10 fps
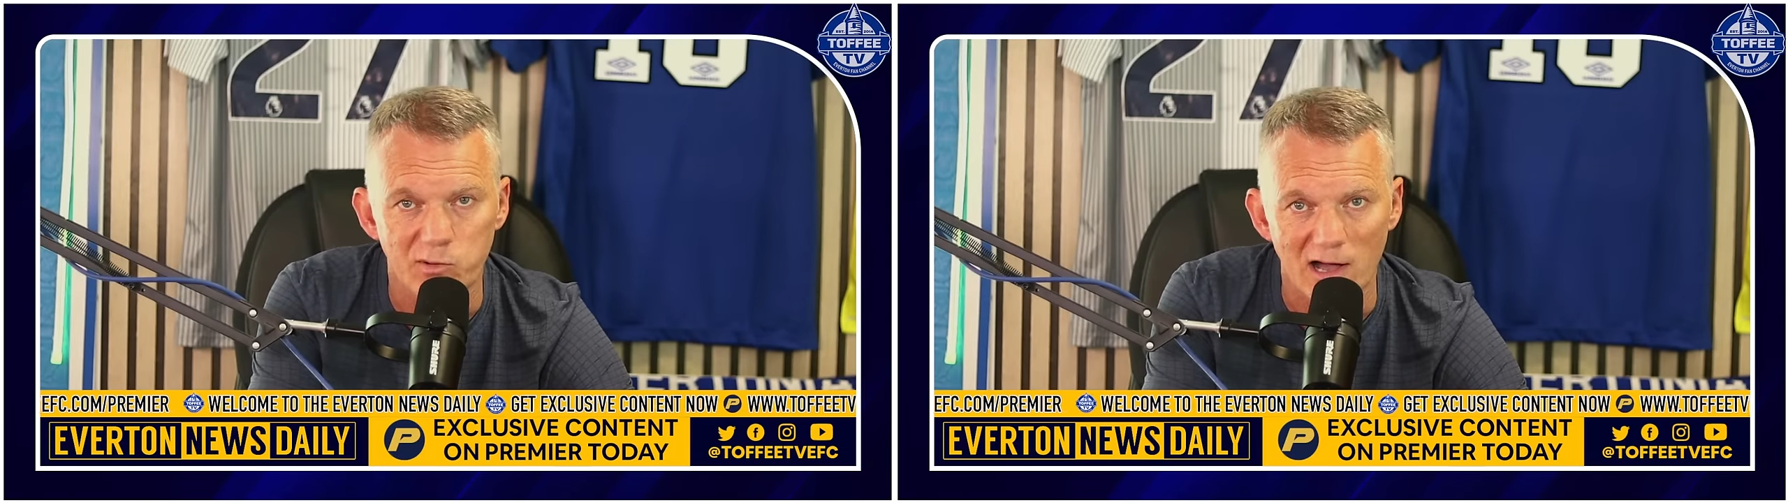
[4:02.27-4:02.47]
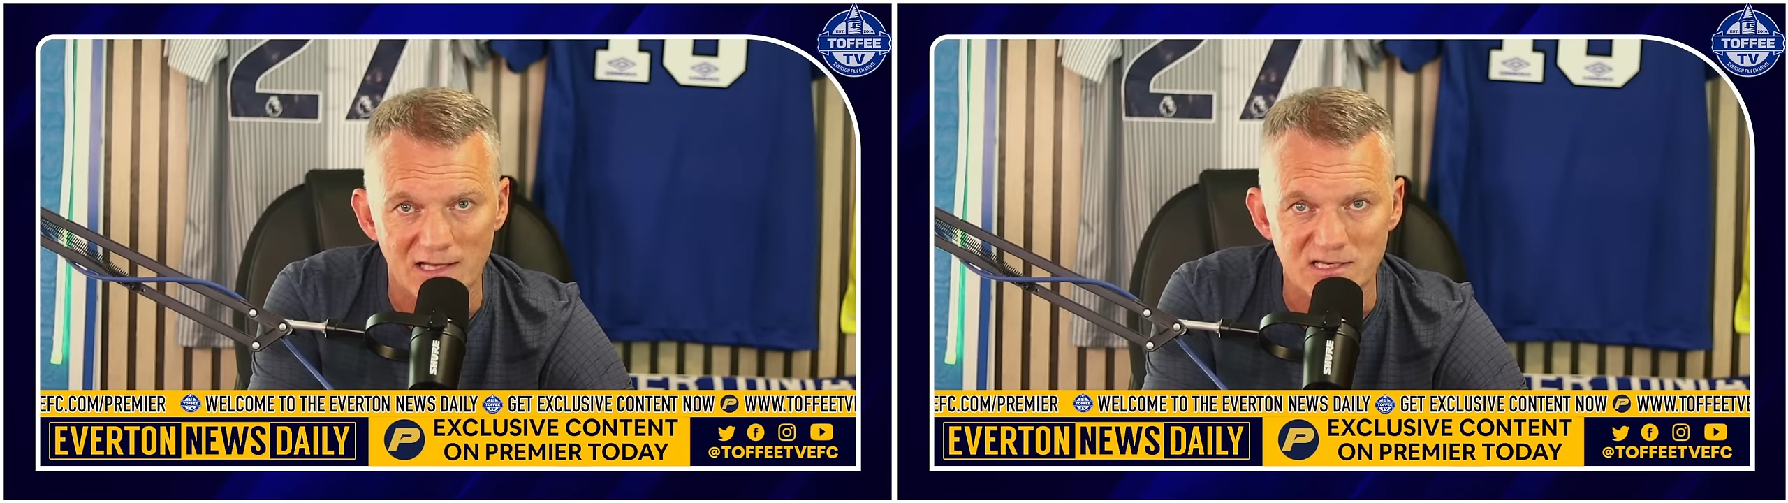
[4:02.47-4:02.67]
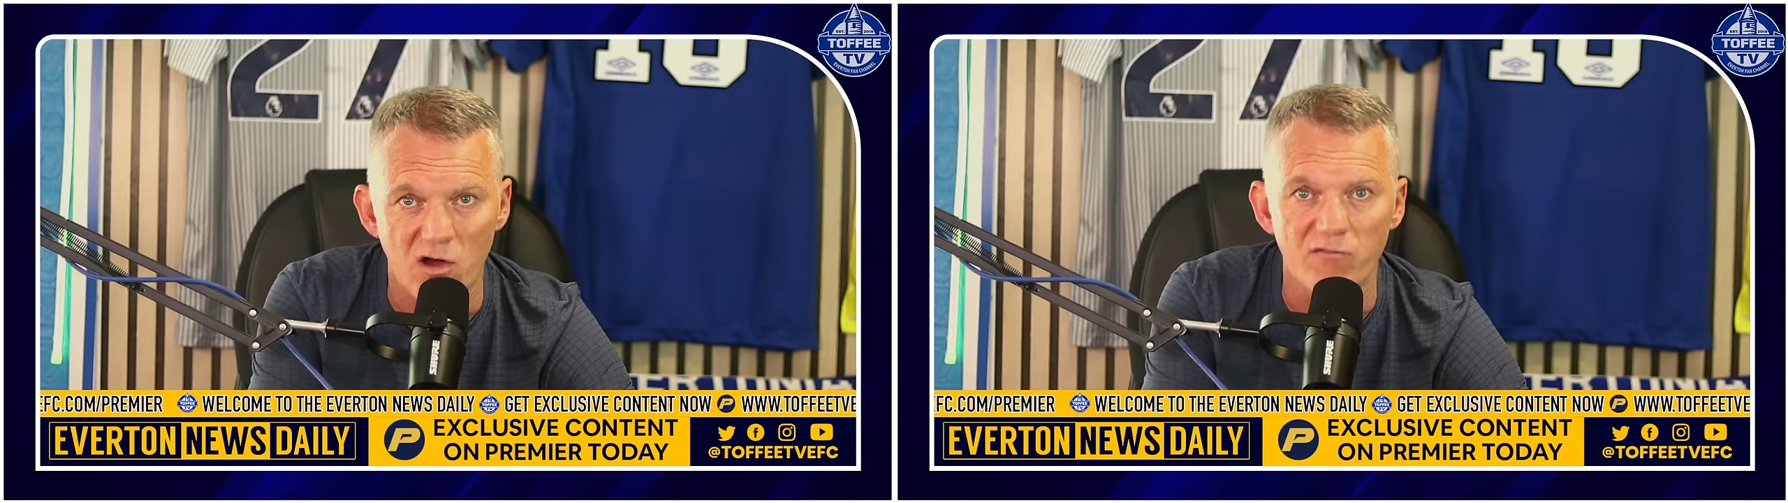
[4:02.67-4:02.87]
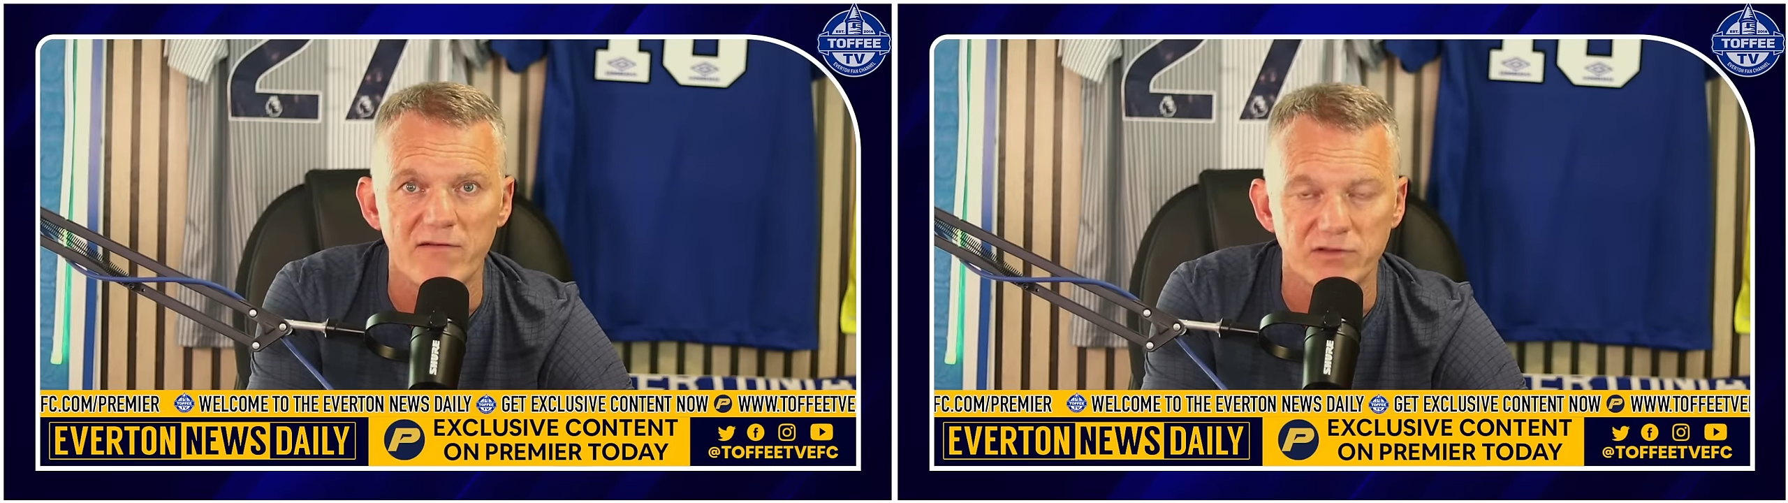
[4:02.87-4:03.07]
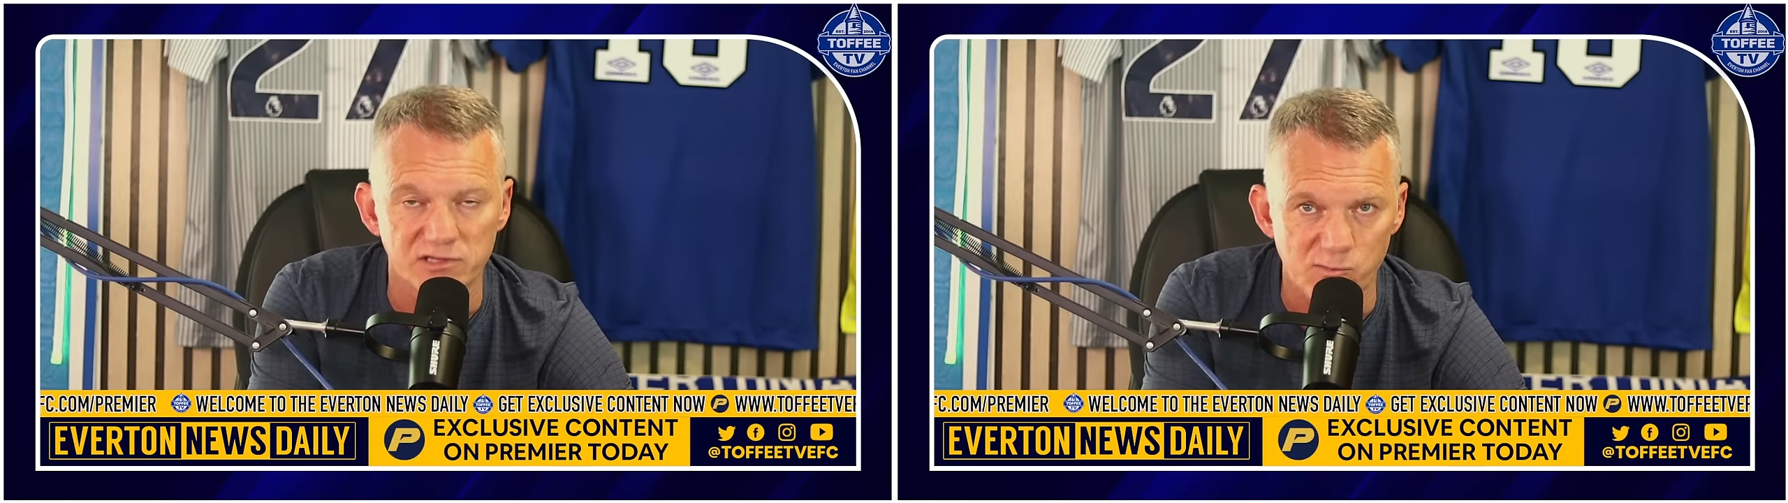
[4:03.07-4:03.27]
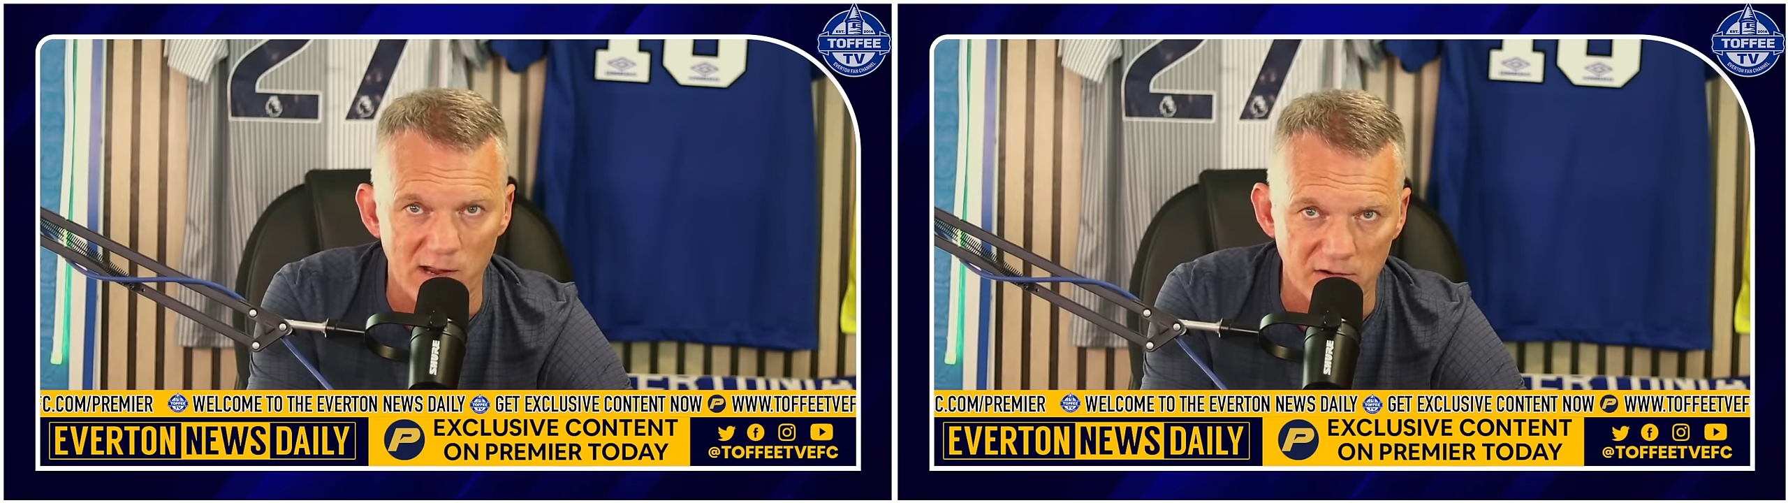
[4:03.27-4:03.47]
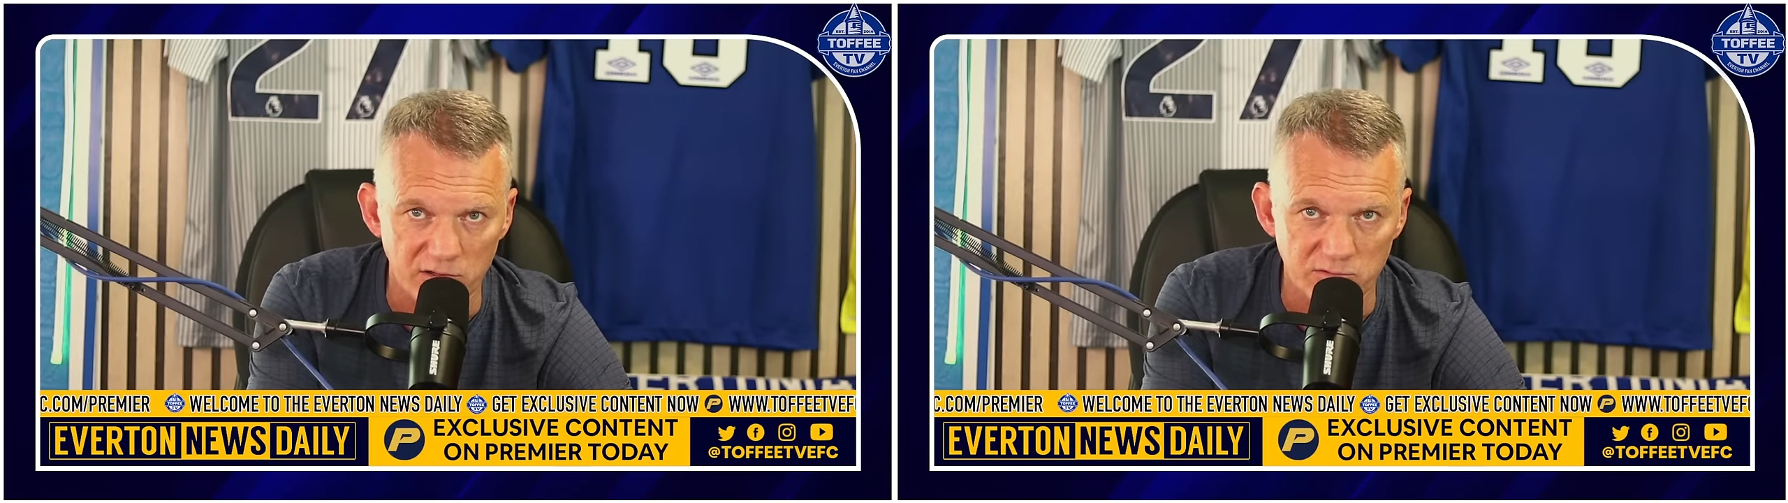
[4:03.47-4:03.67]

part of Everton's backroom